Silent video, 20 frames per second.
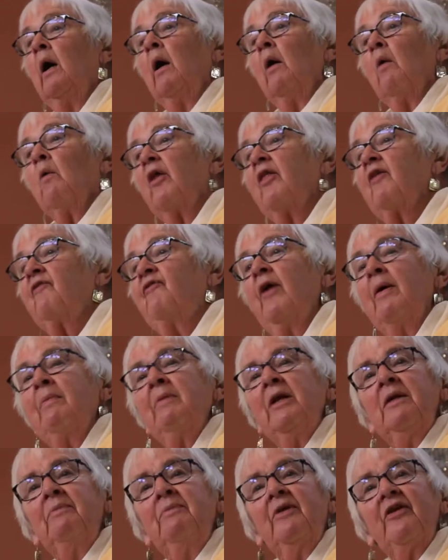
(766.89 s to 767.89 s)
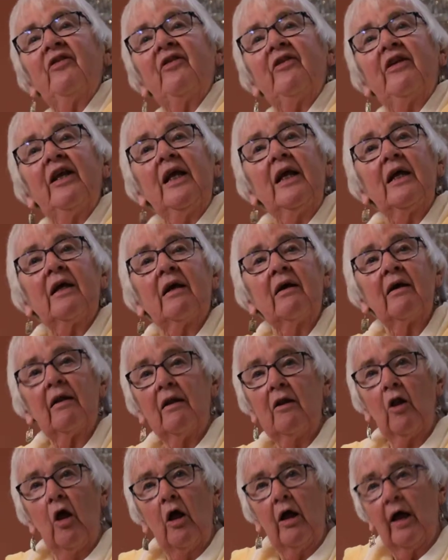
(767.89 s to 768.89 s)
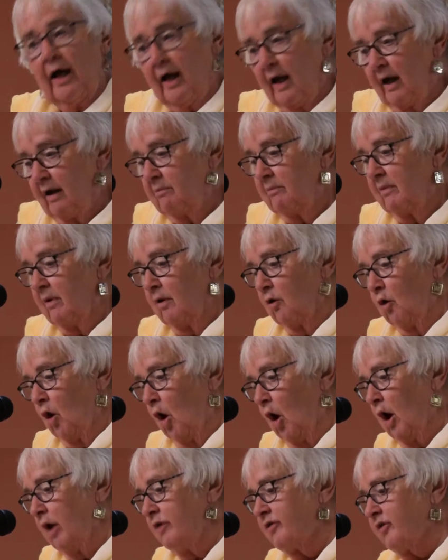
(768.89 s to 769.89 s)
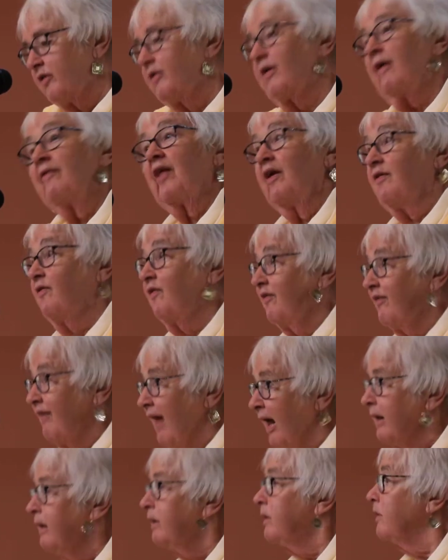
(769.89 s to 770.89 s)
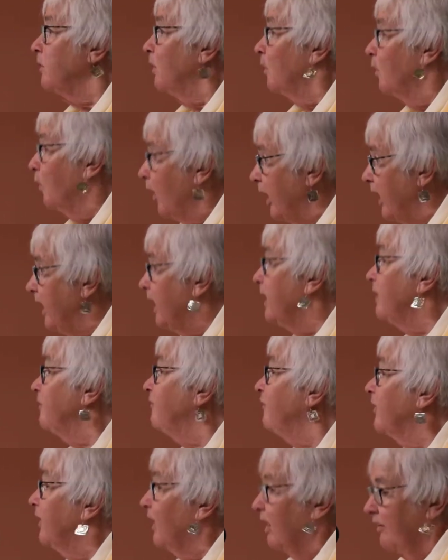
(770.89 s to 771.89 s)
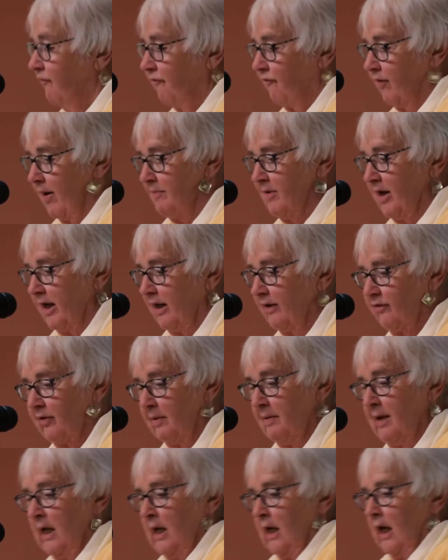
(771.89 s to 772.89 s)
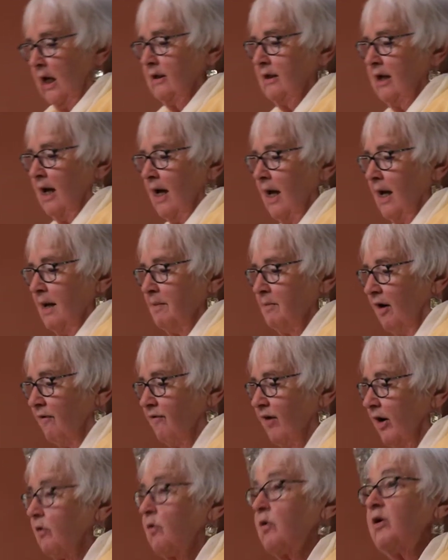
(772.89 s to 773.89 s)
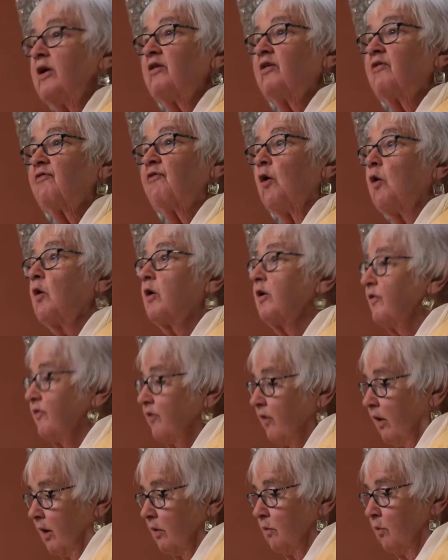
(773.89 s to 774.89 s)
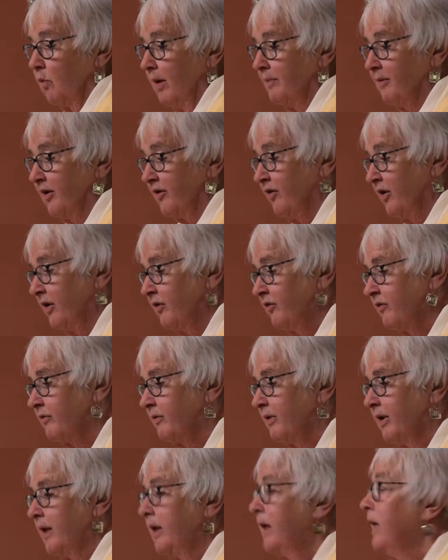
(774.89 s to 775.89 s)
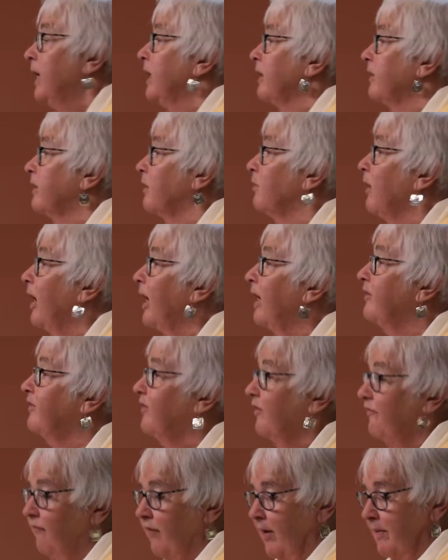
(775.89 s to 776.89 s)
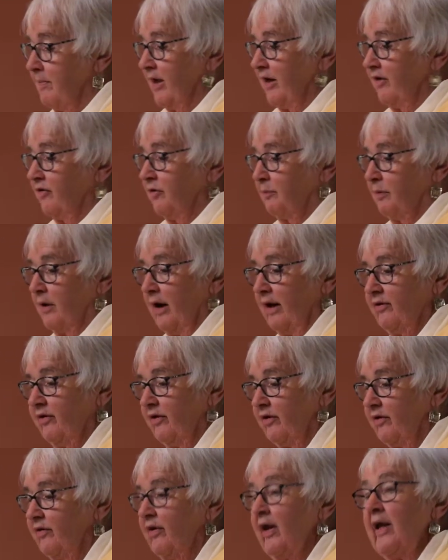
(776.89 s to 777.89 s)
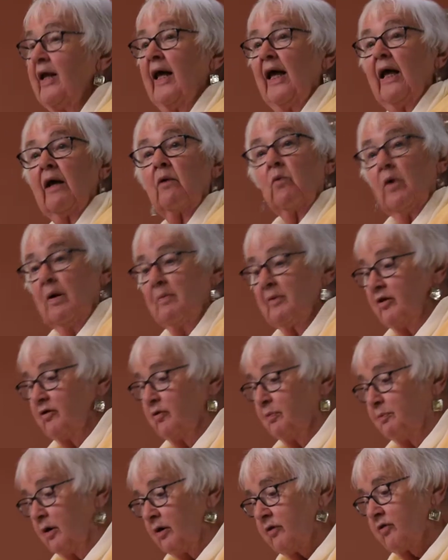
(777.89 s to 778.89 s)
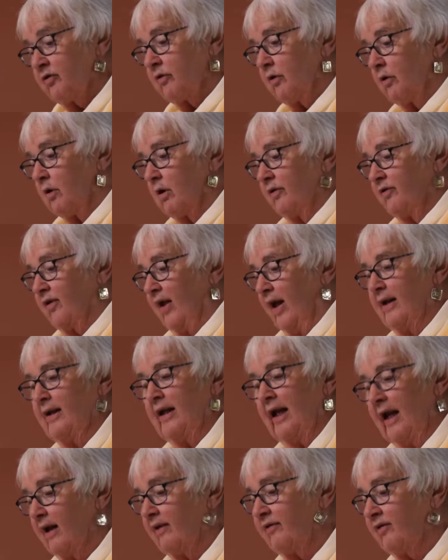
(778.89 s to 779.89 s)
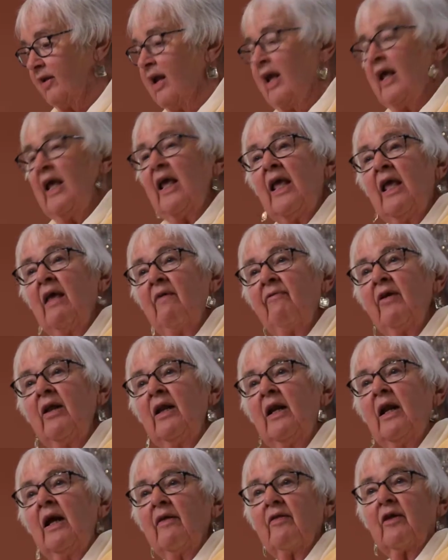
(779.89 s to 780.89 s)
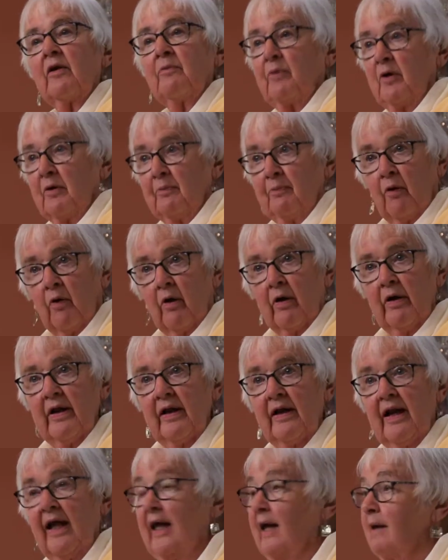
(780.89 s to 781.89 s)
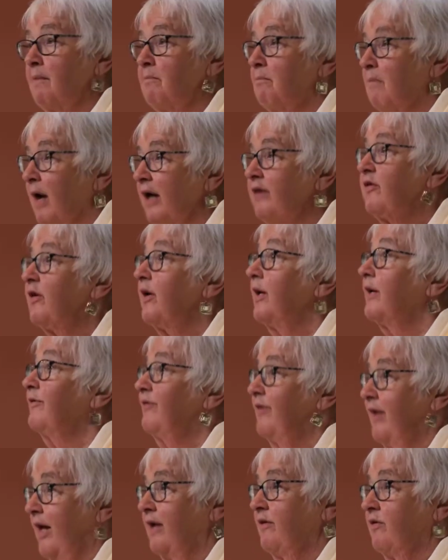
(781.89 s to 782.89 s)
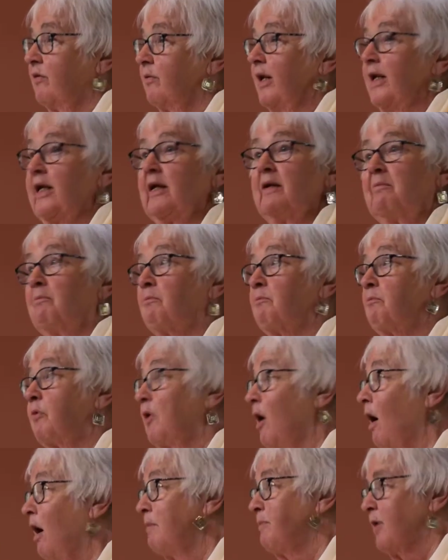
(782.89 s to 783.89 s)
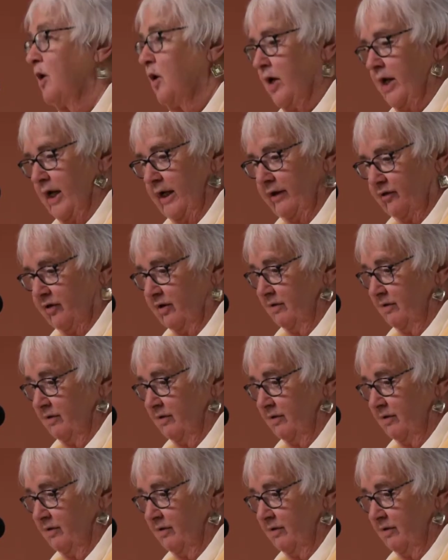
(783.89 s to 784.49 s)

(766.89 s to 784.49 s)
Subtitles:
Well, the feminine mystique launched the second wave of feminism, a time of increased focus on women's history, the rise of feminist presses and women's bookstores, and yes, even the purported and much exaggerated bra burnings.